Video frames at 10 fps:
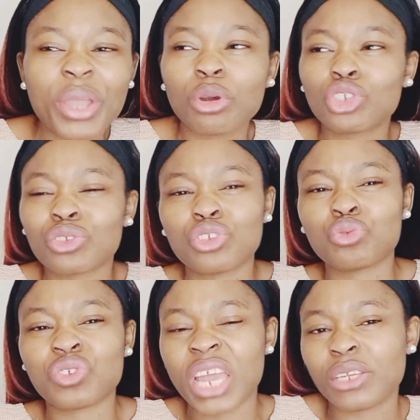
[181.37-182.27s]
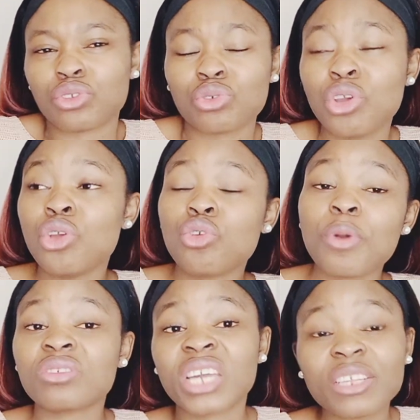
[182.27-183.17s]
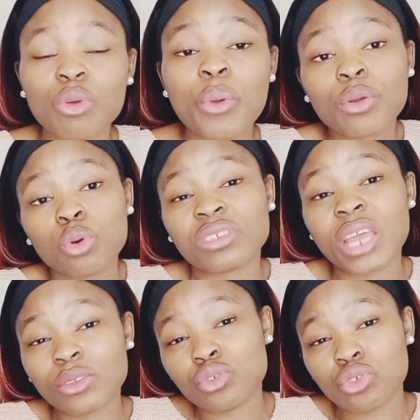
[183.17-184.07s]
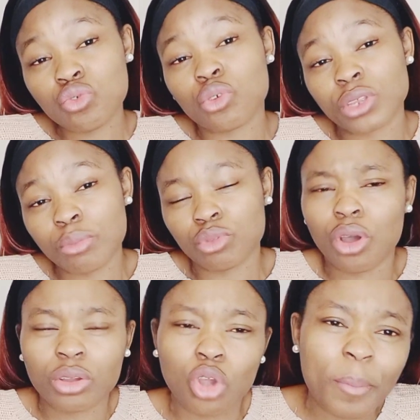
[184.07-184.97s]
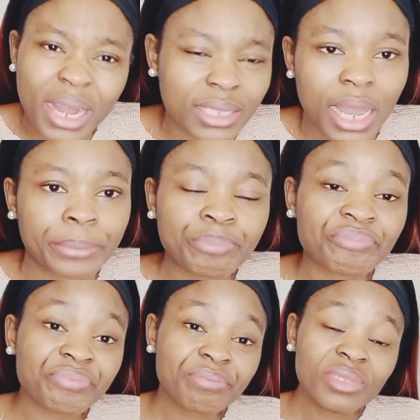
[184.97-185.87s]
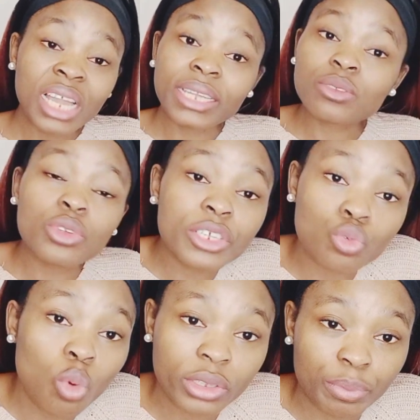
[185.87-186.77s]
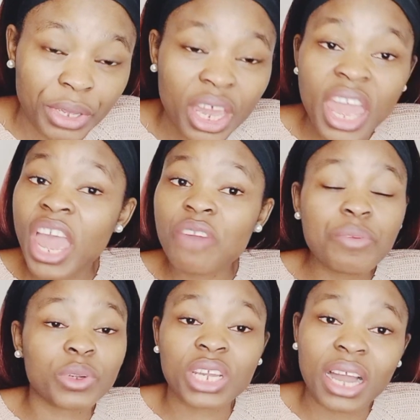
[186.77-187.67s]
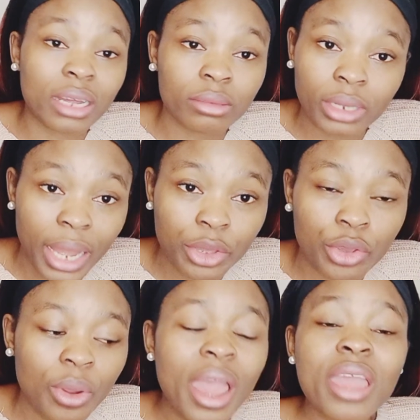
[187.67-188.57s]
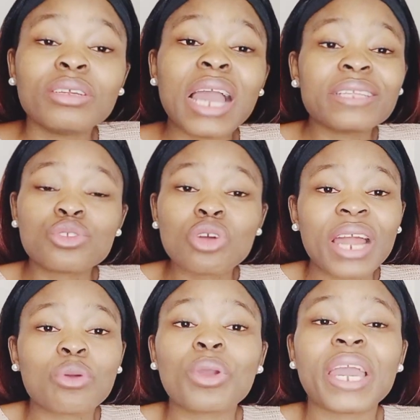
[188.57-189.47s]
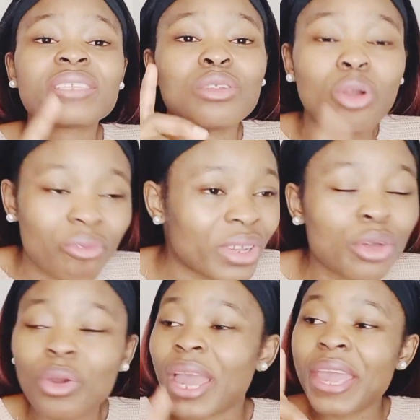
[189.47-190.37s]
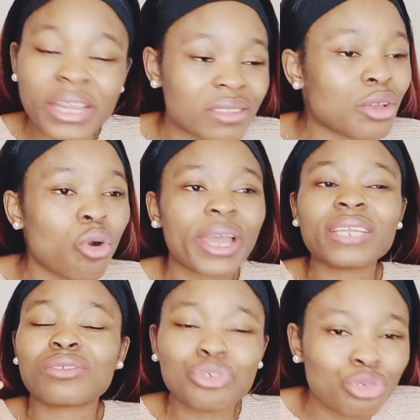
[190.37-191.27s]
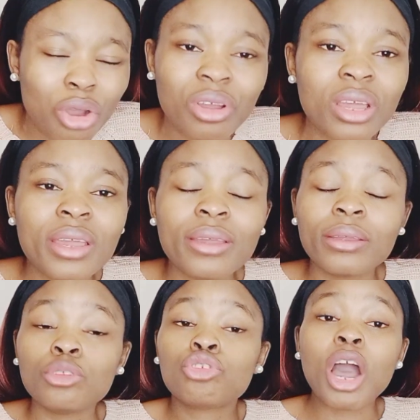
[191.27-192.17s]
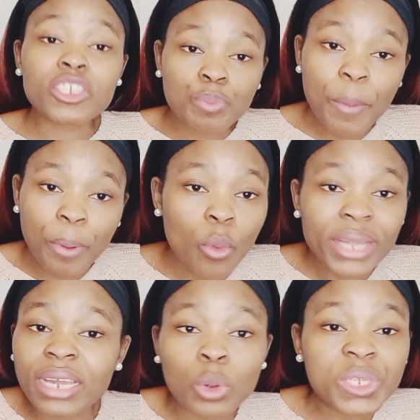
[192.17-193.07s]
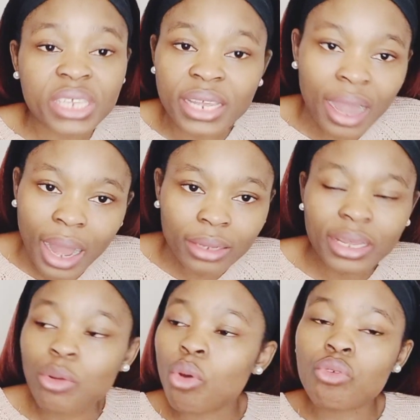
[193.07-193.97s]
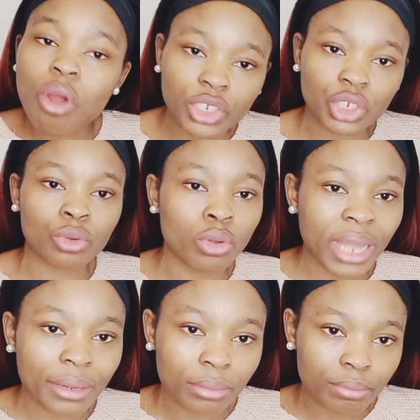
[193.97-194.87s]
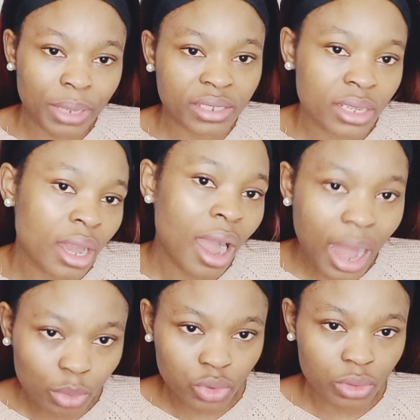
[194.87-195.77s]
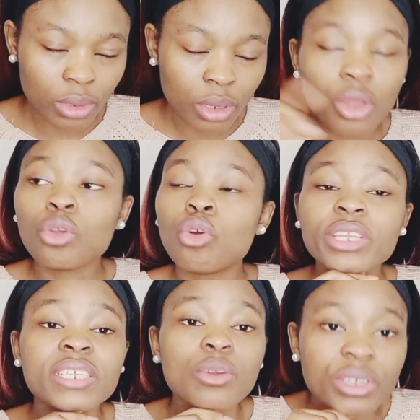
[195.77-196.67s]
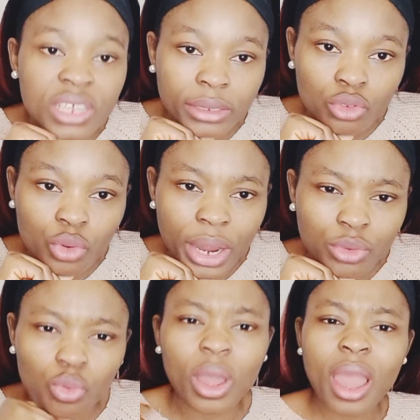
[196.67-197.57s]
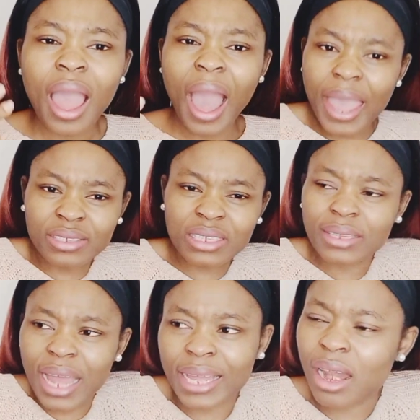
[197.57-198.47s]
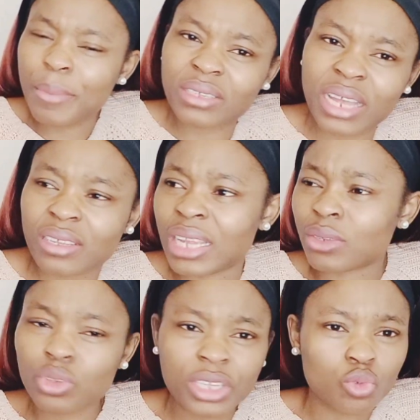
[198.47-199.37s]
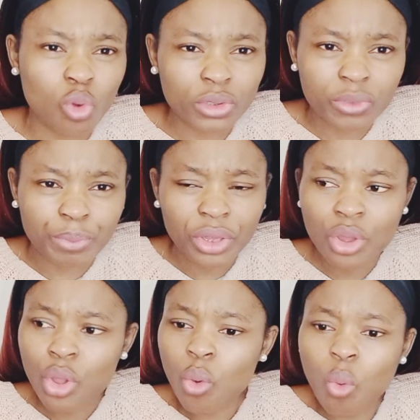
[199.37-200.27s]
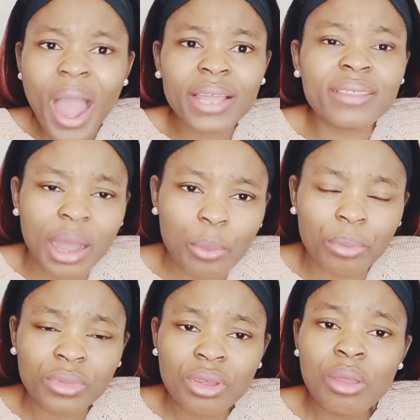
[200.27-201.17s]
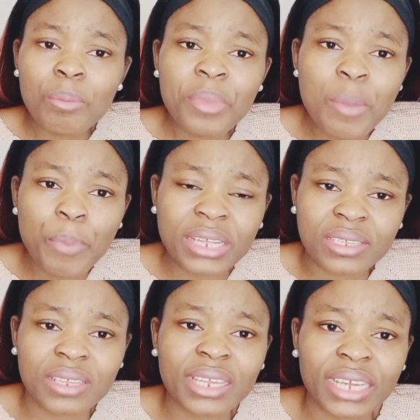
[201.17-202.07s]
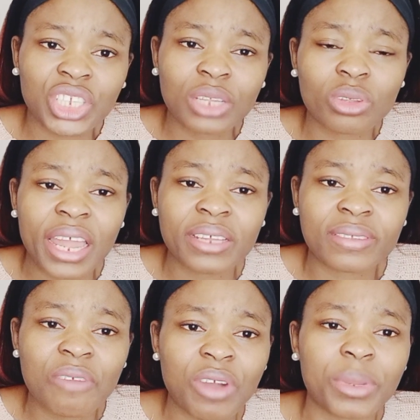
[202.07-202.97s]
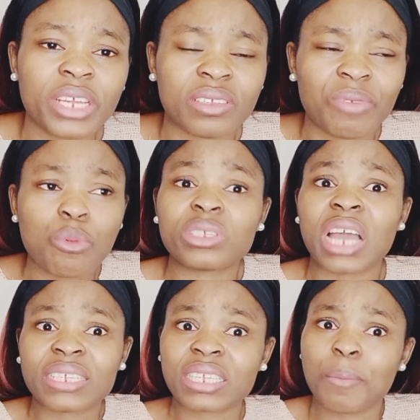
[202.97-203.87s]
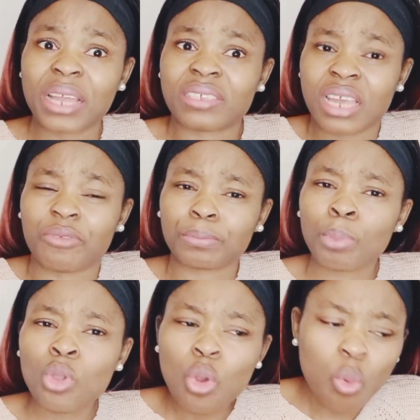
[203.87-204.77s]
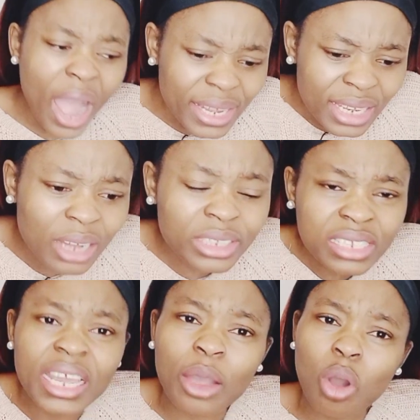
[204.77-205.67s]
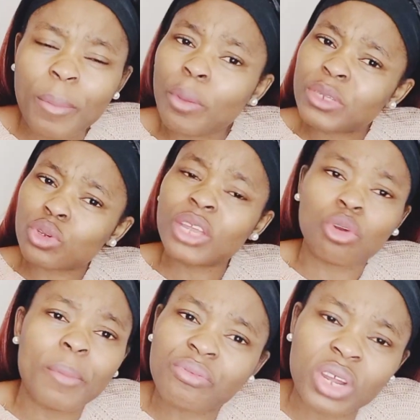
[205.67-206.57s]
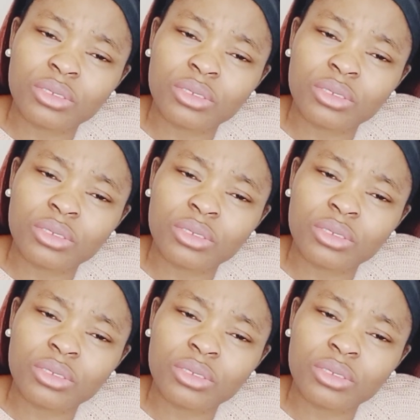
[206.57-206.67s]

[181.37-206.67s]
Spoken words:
not just to send you. You must get the one way go send you. Go they know your matter. That's what this word be. Everybody can like you. Editorial go get love, it go get hate, it go get, those people when they don't send her, they go rush, go that person house. Go they see what the editorial do. I see that, I carry myself, I say, now so these words be. Why now? Me personal Naija Daughter family TV, I was asking myself, why now this girl come? Not be today you come out